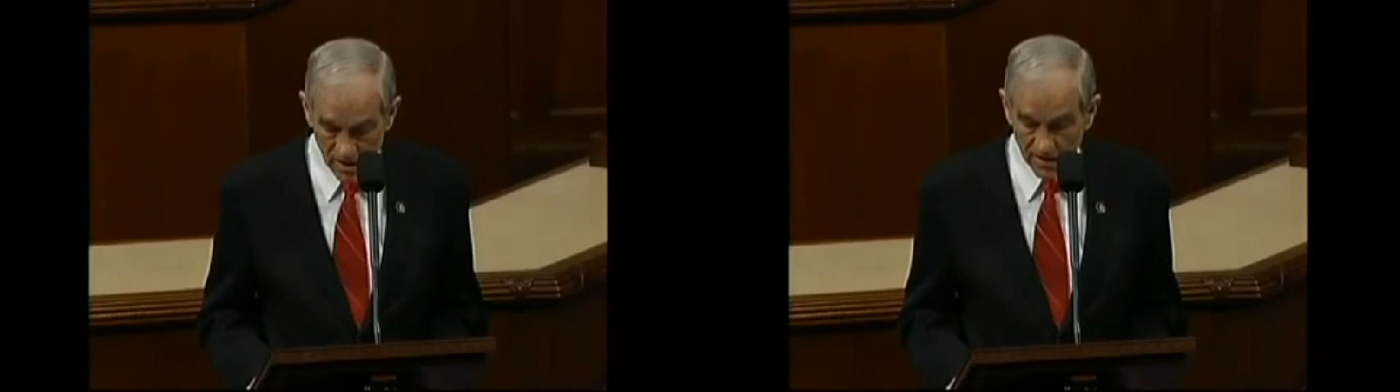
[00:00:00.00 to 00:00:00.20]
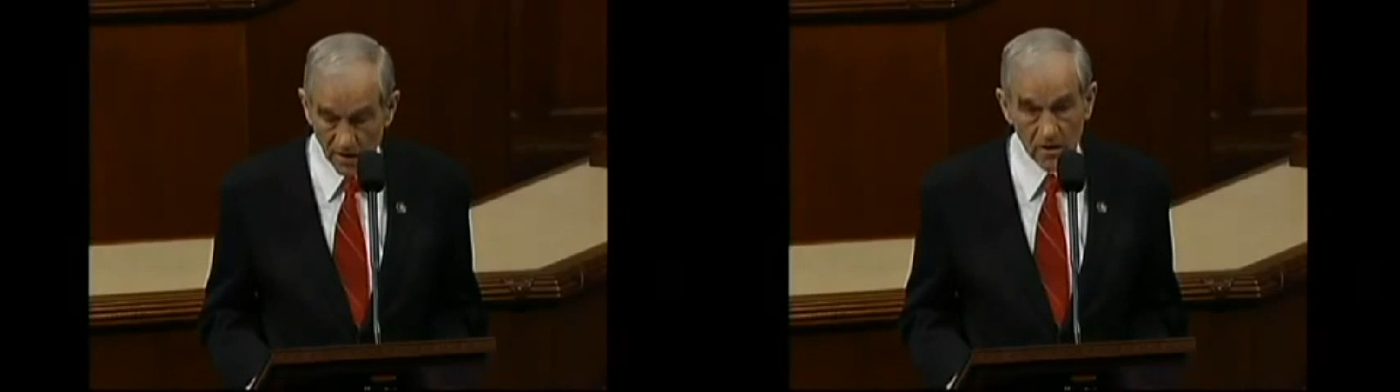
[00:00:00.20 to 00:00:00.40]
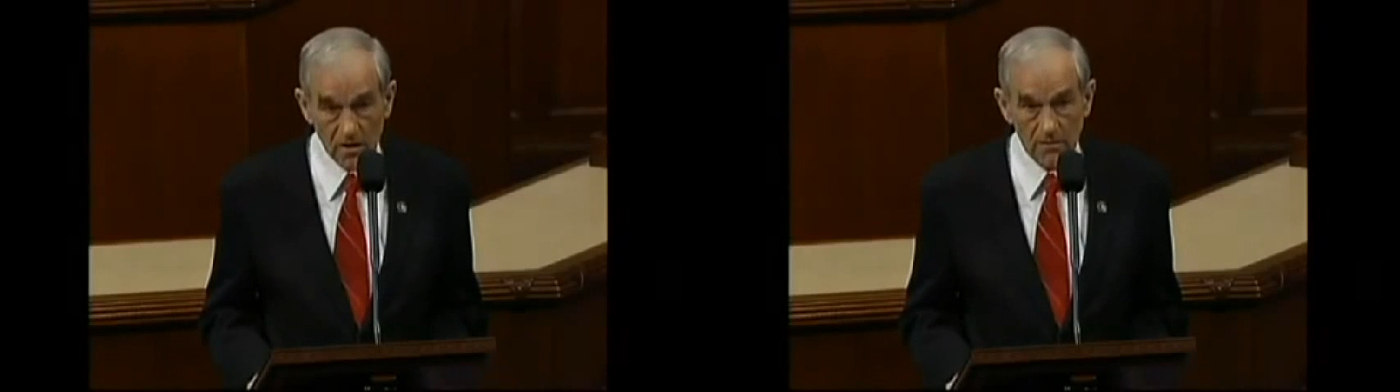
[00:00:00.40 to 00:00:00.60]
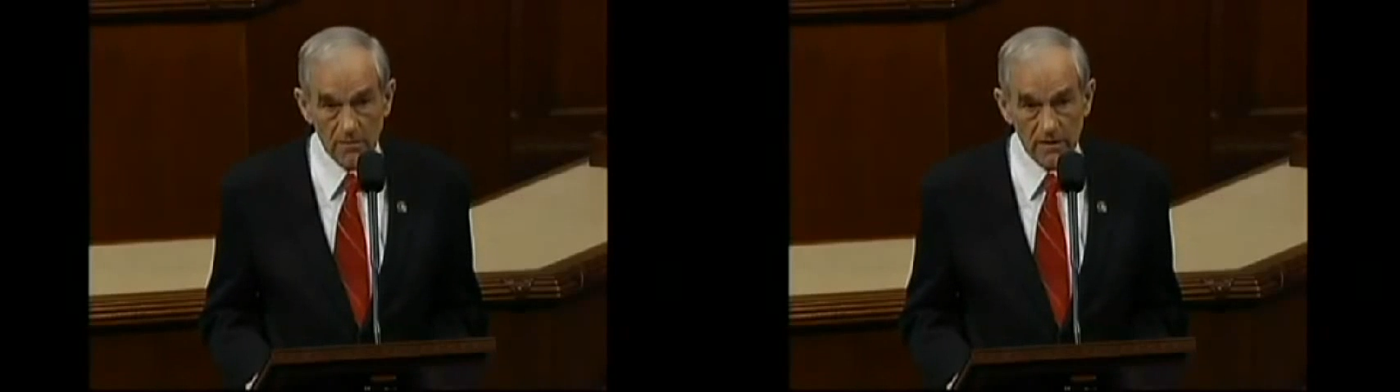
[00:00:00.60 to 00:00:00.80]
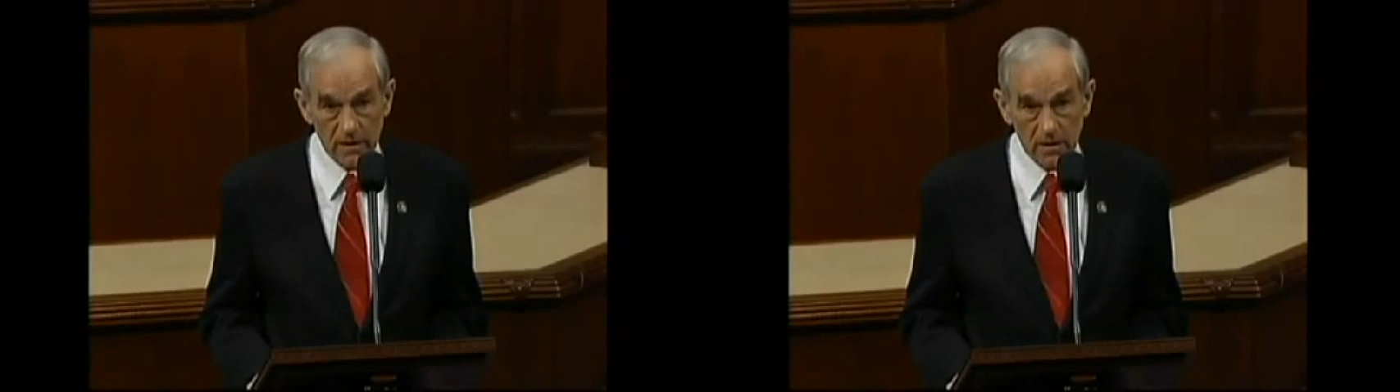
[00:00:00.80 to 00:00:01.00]
and our
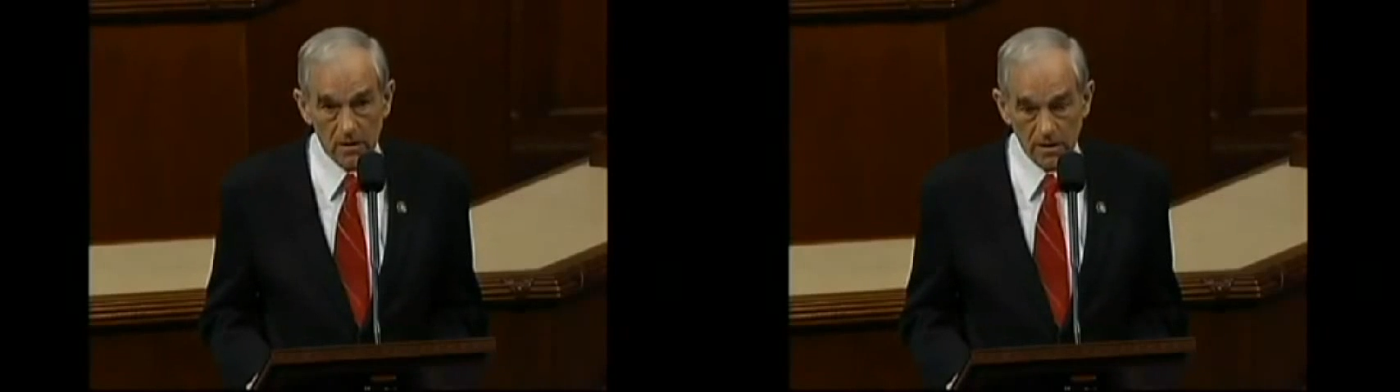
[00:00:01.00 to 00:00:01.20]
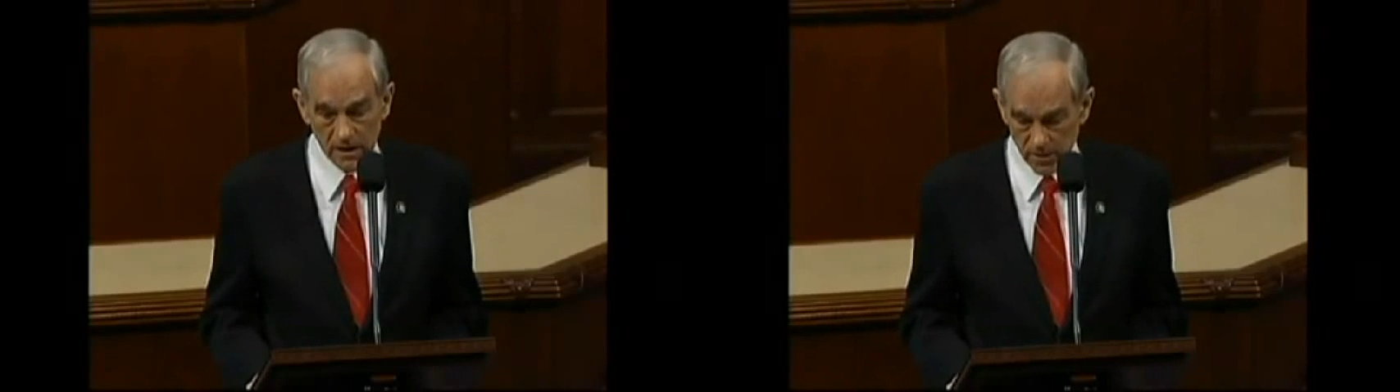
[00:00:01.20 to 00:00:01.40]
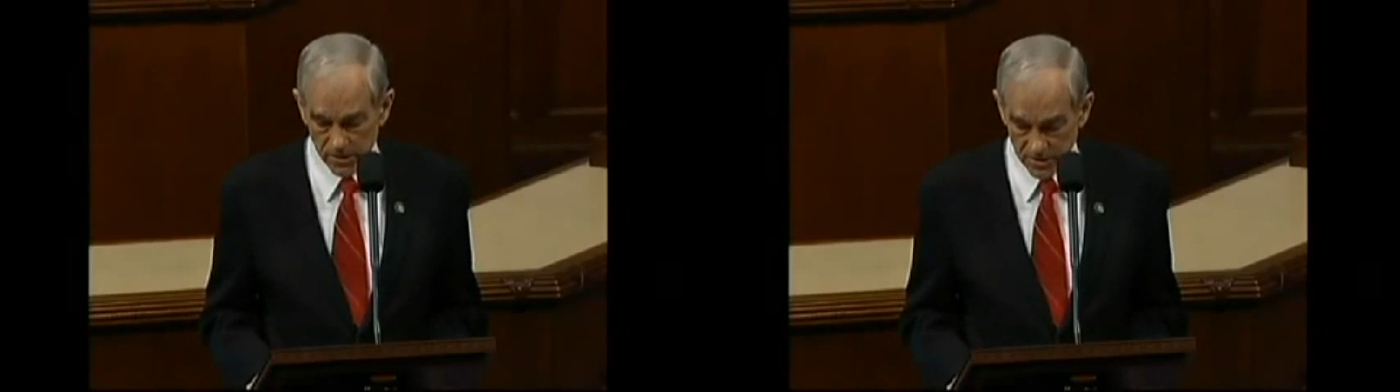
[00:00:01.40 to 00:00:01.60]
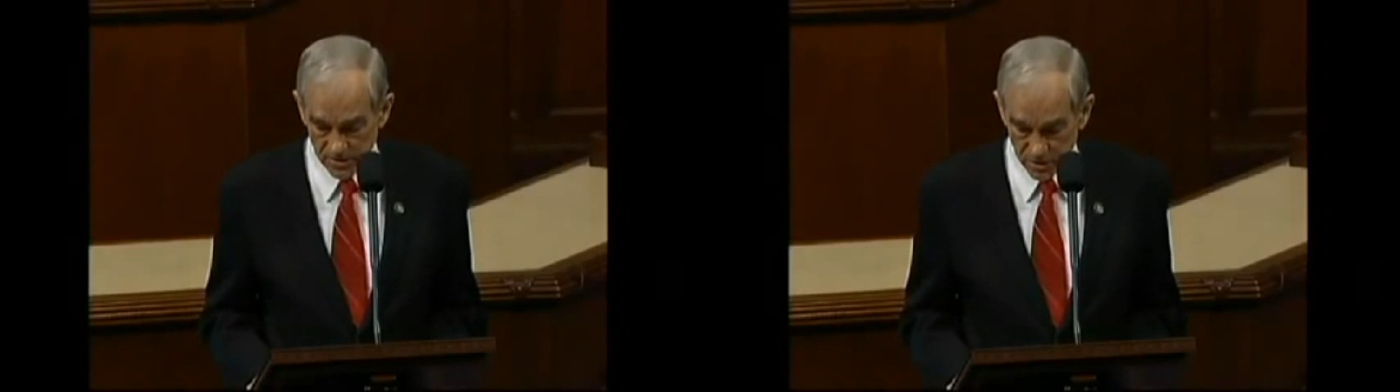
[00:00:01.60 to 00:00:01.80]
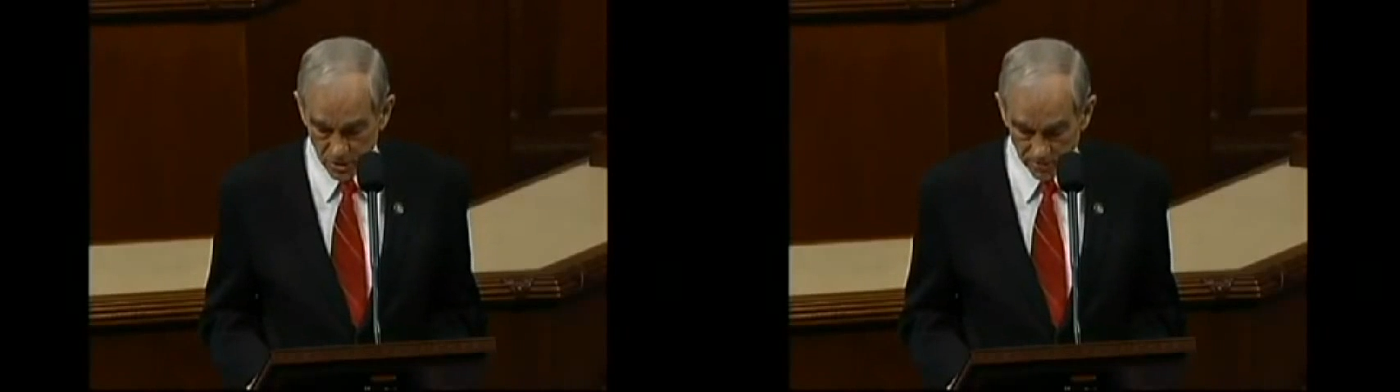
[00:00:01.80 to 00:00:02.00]
common law
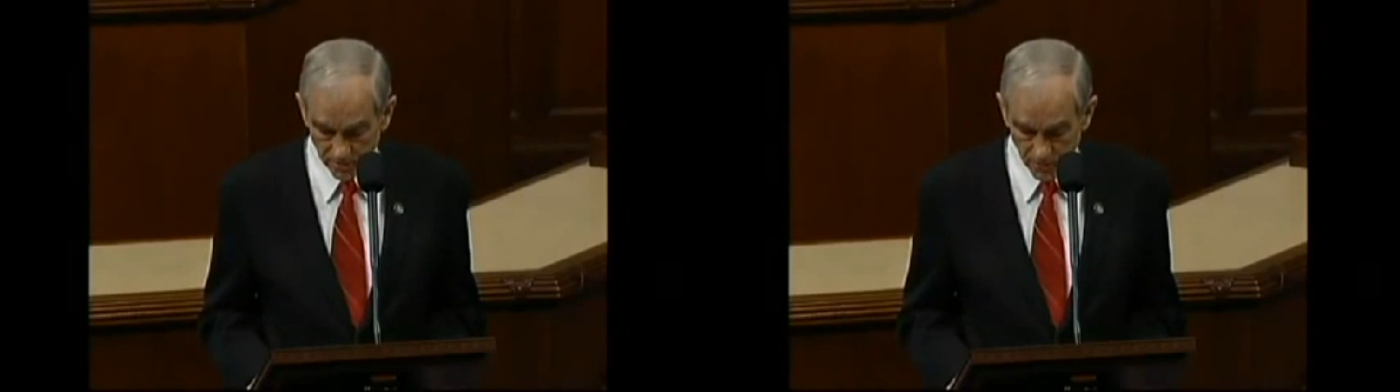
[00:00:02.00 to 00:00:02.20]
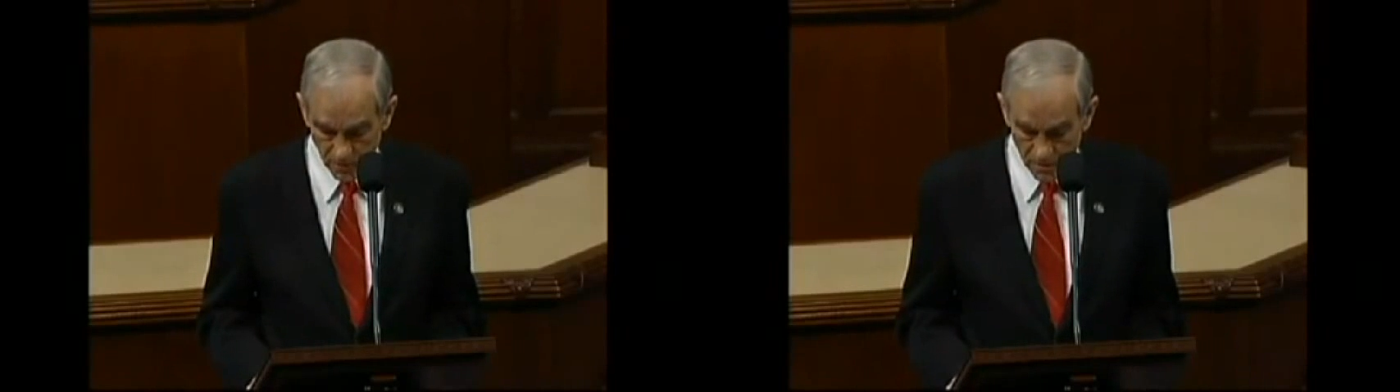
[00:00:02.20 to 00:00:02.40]
heritage.